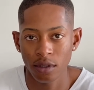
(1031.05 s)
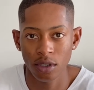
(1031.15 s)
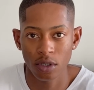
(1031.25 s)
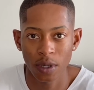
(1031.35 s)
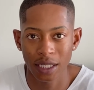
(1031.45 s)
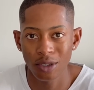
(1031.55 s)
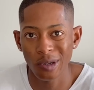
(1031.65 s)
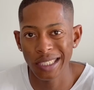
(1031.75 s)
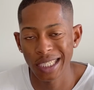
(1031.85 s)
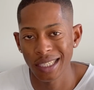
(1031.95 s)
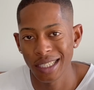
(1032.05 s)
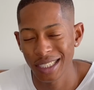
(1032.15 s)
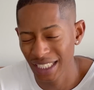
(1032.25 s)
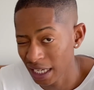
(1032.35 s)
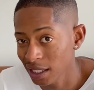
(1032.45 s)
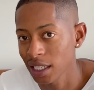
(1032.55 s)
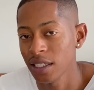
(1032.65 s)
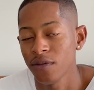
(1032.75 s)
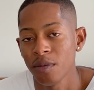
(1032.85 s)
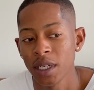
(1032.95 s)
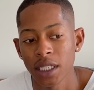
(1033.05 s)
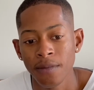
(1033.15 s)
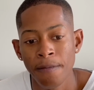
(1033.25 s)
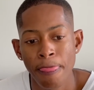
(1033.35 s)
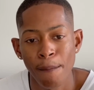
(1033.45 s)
to do it don't share such information,